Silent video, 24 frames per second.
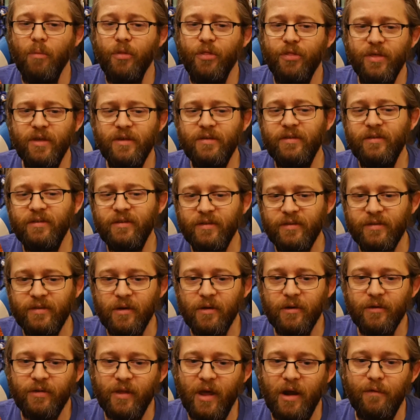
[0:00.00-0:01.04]
This is a
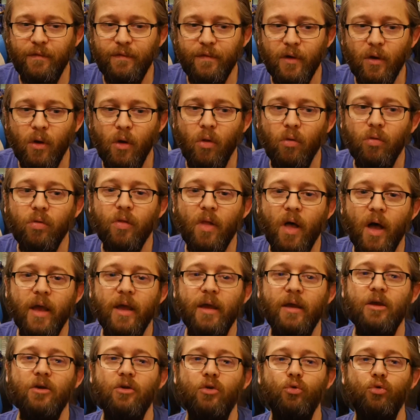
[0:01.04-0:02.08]
series that I feel
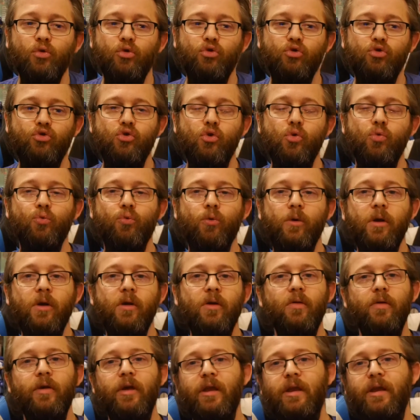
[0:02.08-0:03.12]
like you
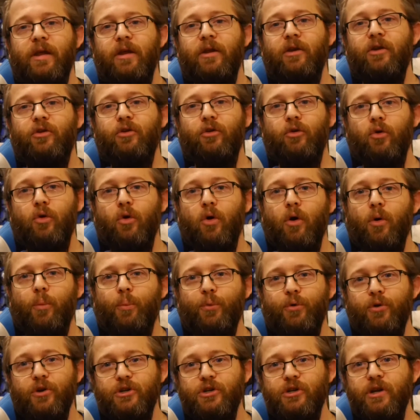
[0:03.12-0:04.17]
really need to
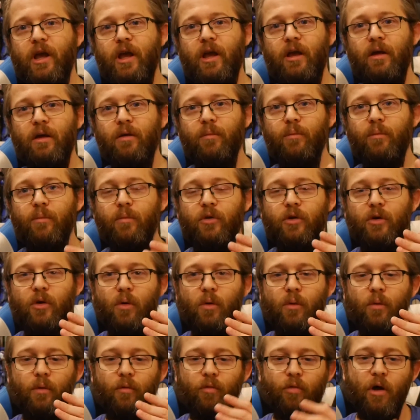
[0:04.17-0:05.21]
appreciate, you
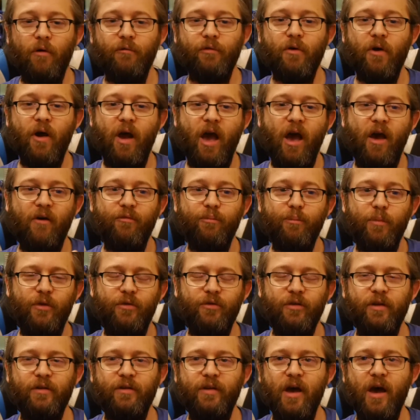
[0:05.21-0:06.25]
know, Lovecraft,
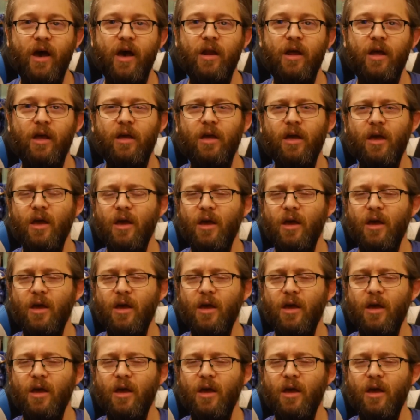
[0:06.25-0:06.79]
Miskatonic,